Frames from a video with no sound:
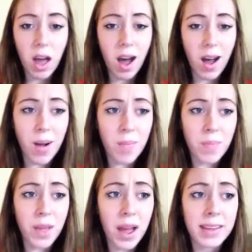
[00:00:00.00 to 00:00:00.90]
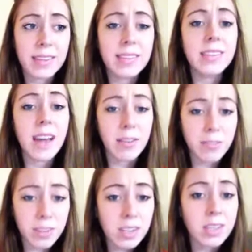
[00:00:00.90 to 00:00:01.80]
I
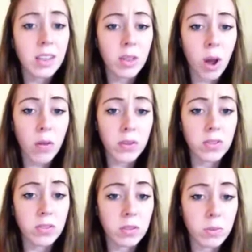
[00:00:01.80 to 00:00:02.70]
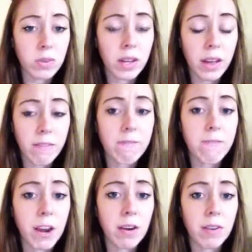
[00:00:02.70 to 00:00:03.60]
definitely thought the student was going to get very,